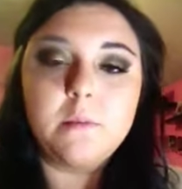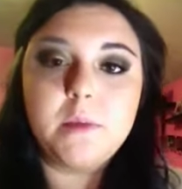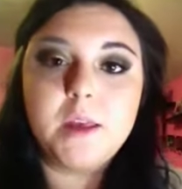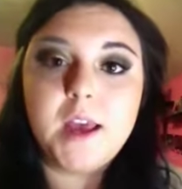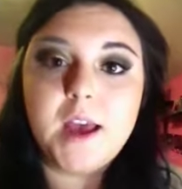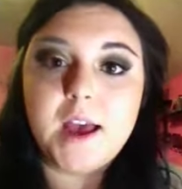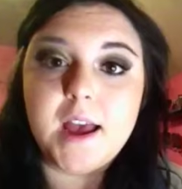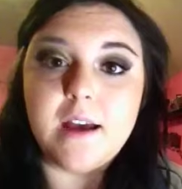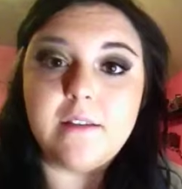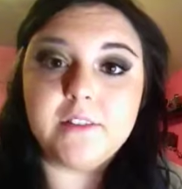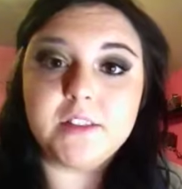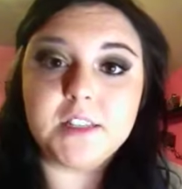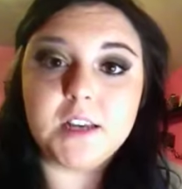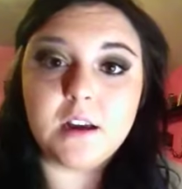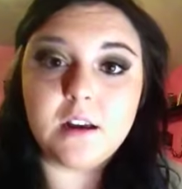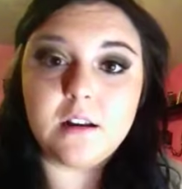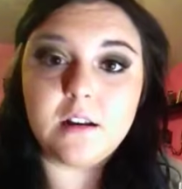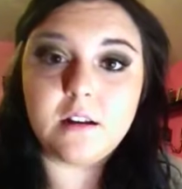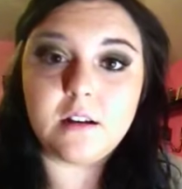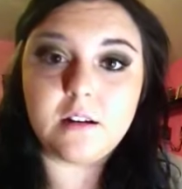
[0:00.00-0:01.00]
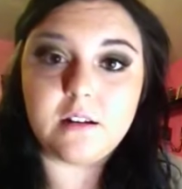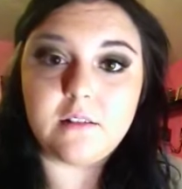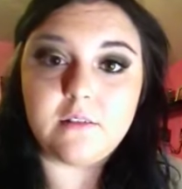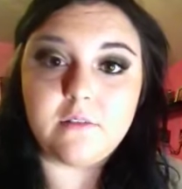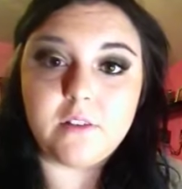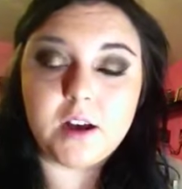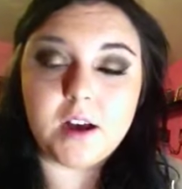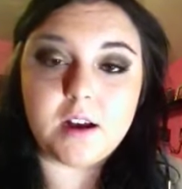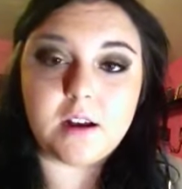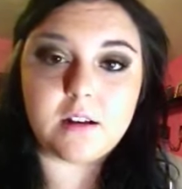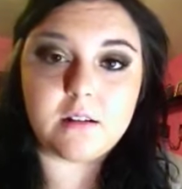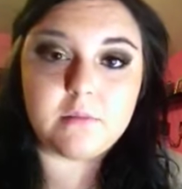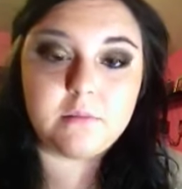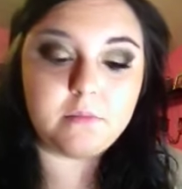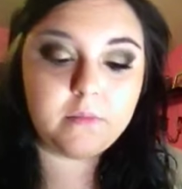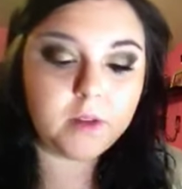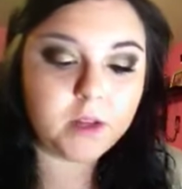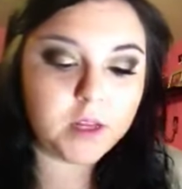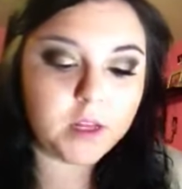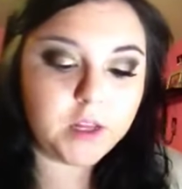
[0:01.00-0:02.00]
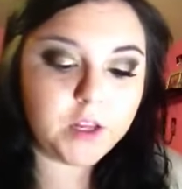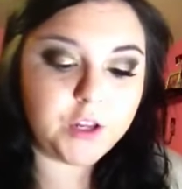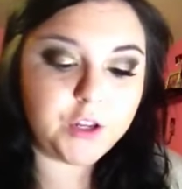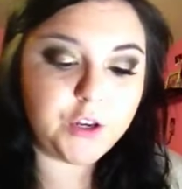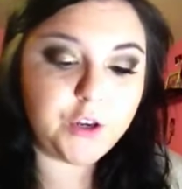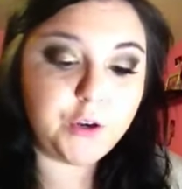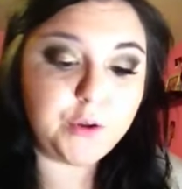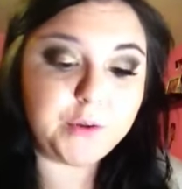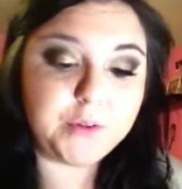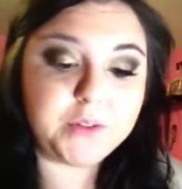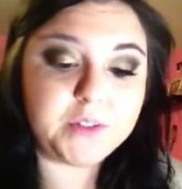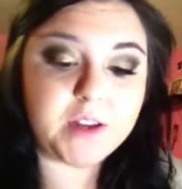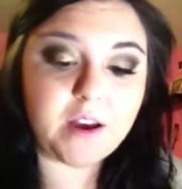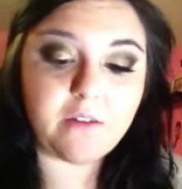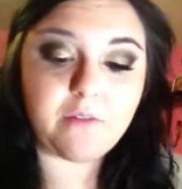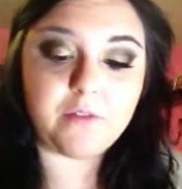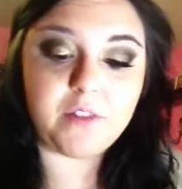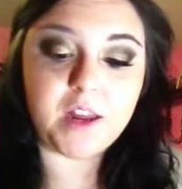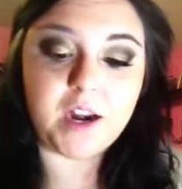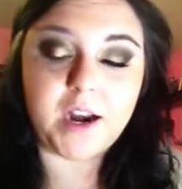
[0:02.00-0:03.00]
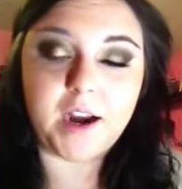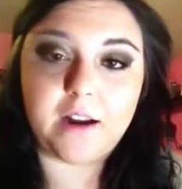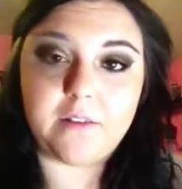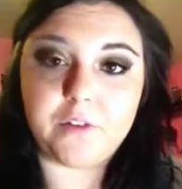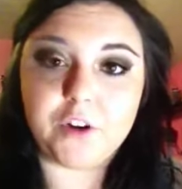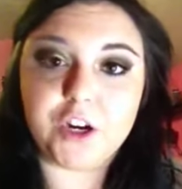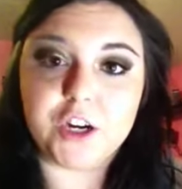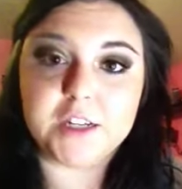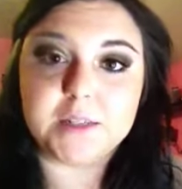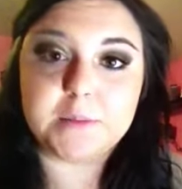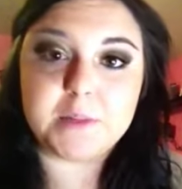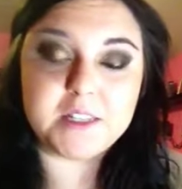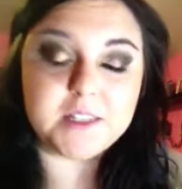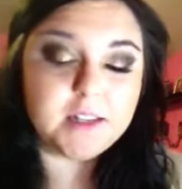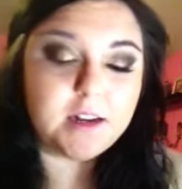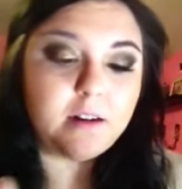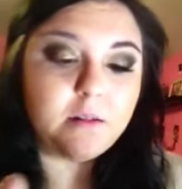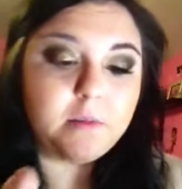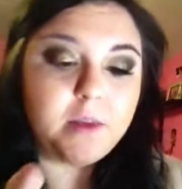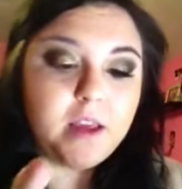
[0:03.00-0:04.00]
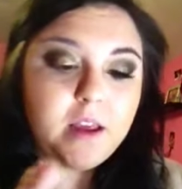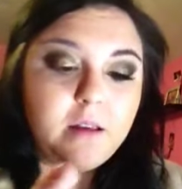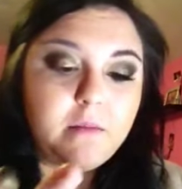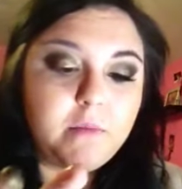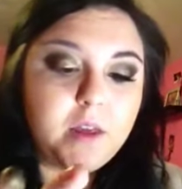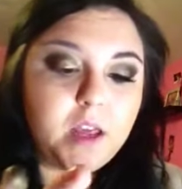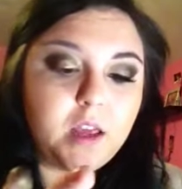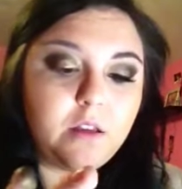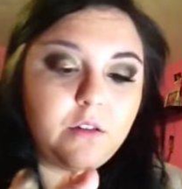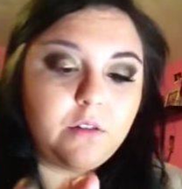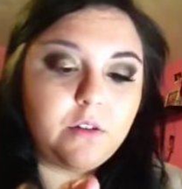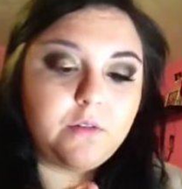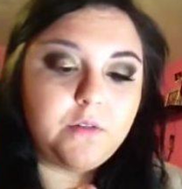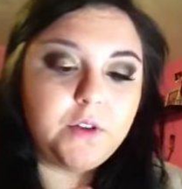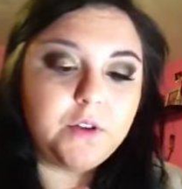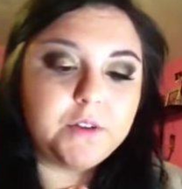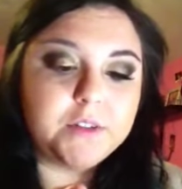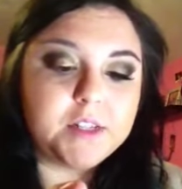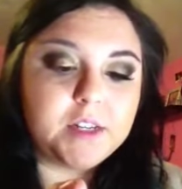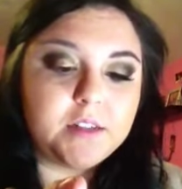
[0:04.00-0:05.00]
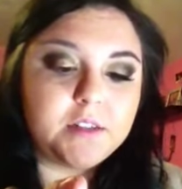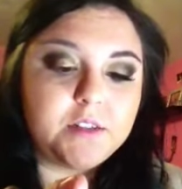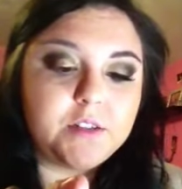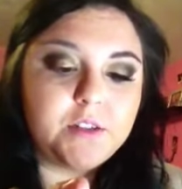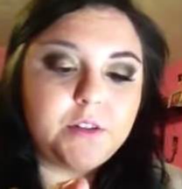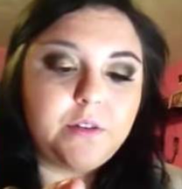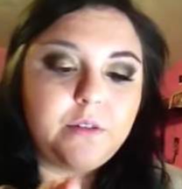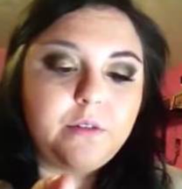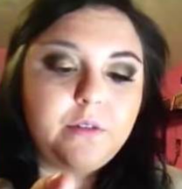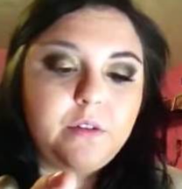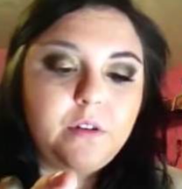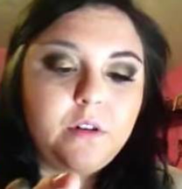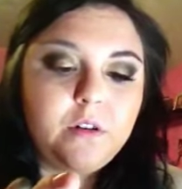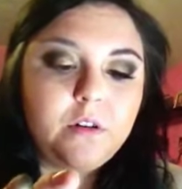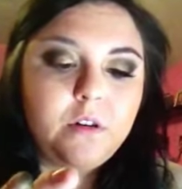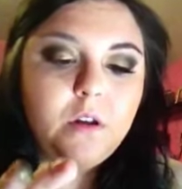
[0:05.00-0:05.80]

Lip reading: Yeah, I have a ton of new stuff that I got for Christmas that I'll be making reviews on soon. I'm